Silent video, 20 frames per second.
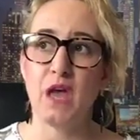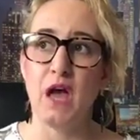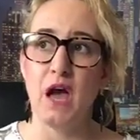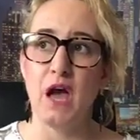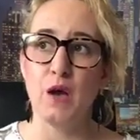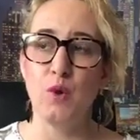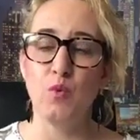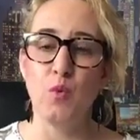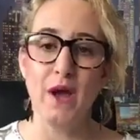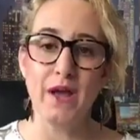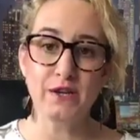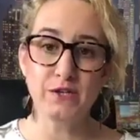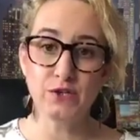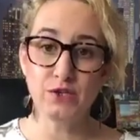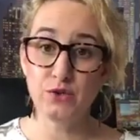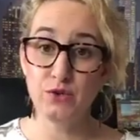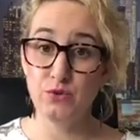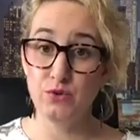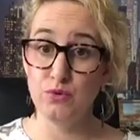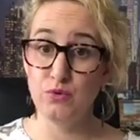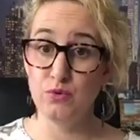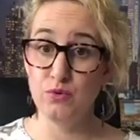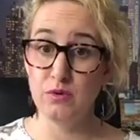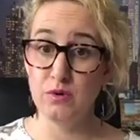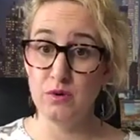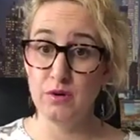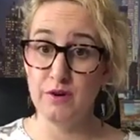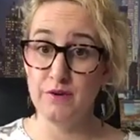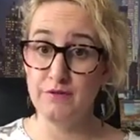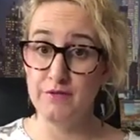I went
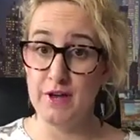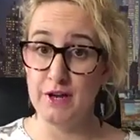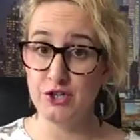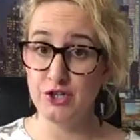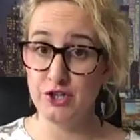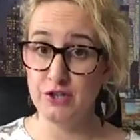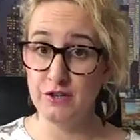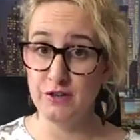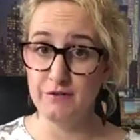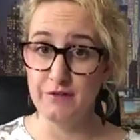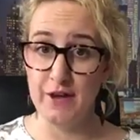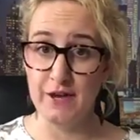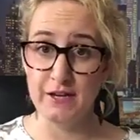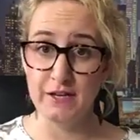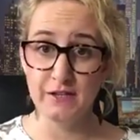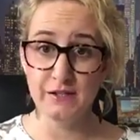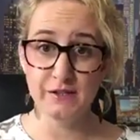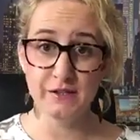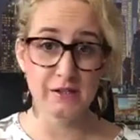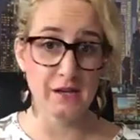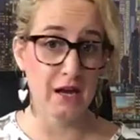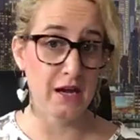to convention in Vegas.